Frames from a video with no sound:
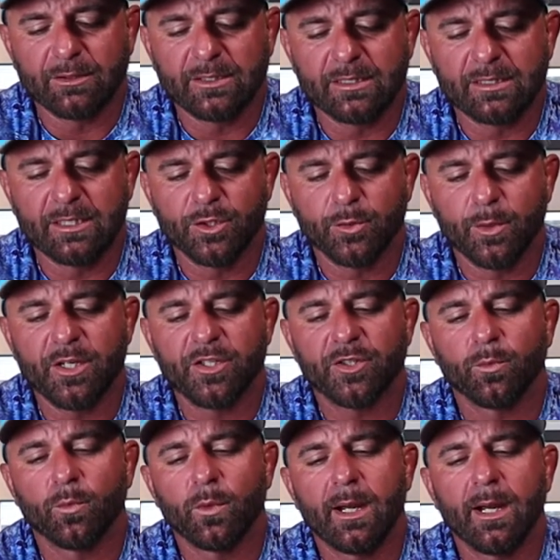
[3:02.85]
a
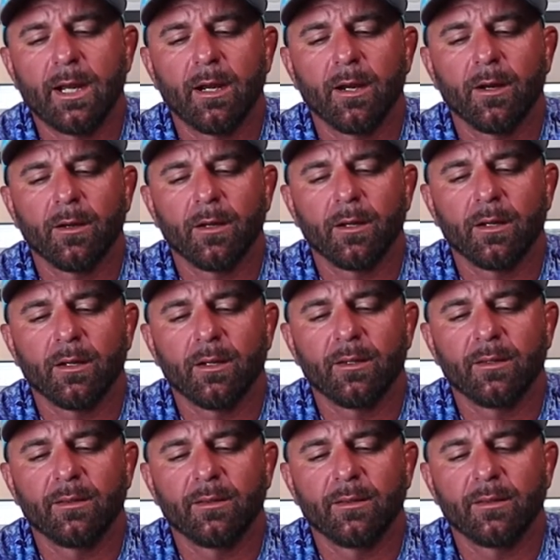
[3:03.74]
situation where,
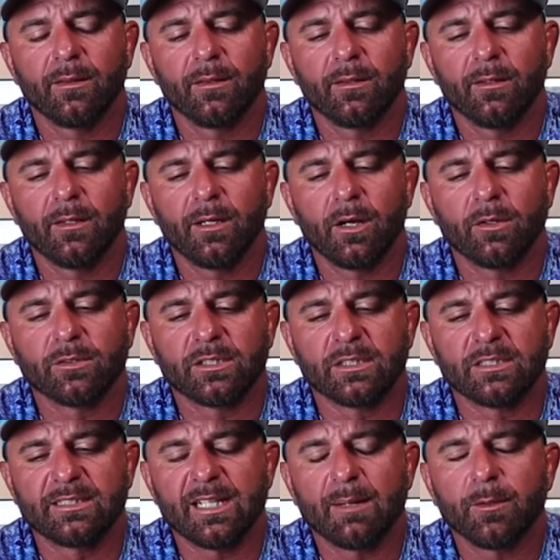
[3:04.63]
you know, it's
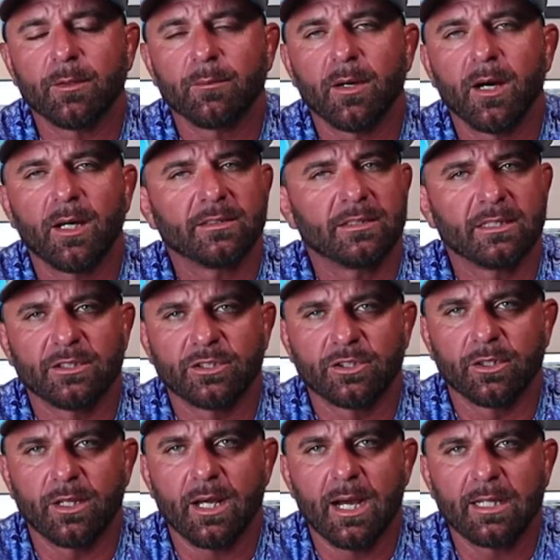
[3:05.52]
the summer months, it's
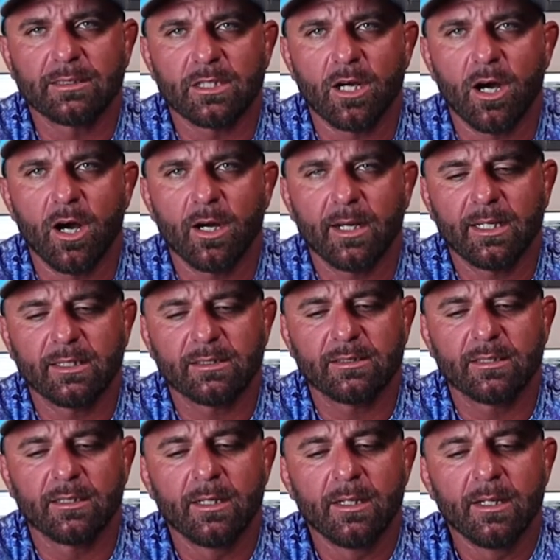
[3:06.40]
July, it's
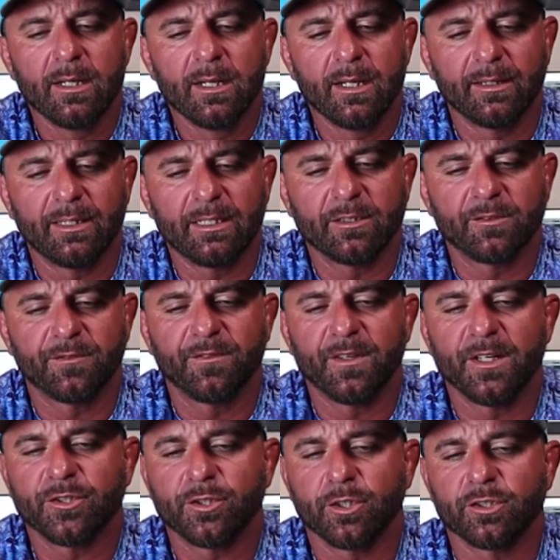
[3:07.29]
August, these
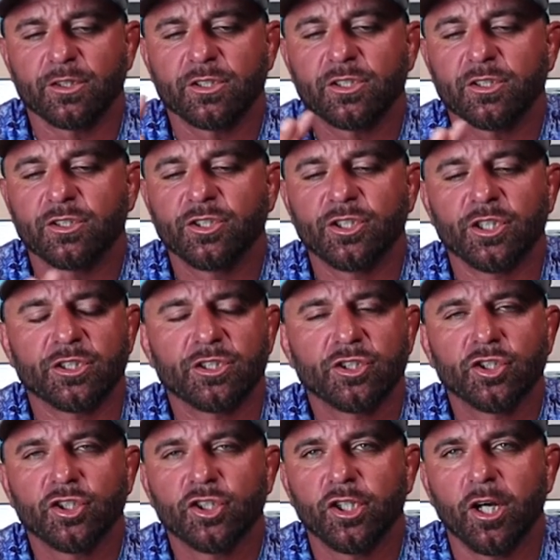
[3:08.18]
fish are
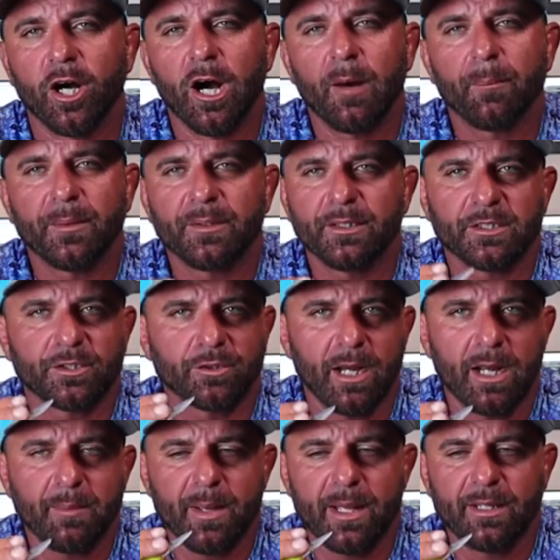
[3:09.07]
just chomping this
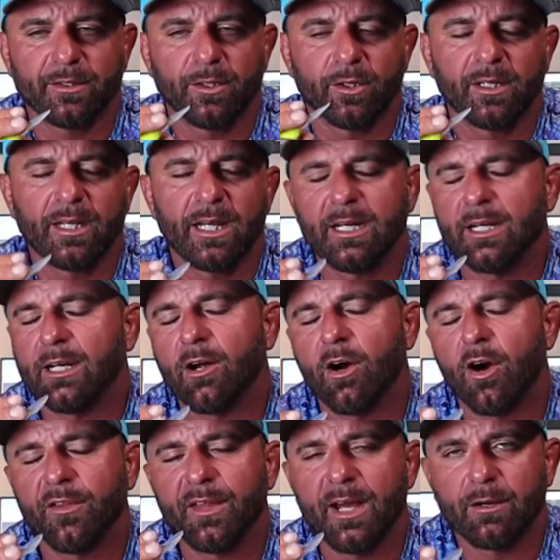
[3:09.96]
crankbait. They're getting
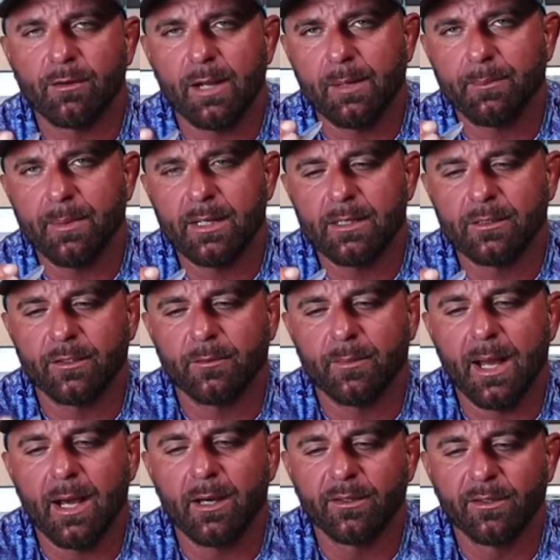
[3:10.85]
all that crankbait in their
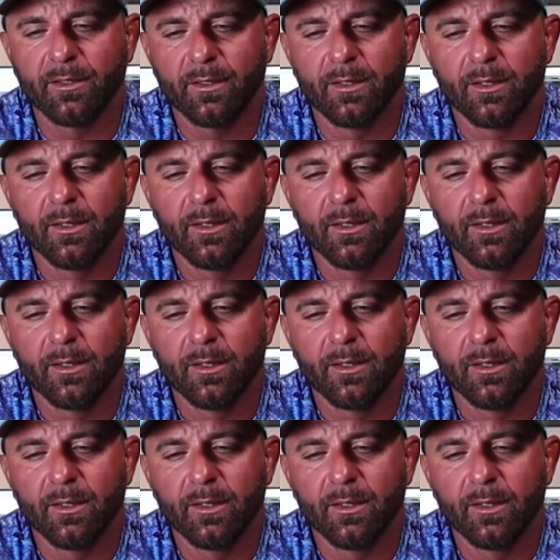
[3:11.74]
mouth.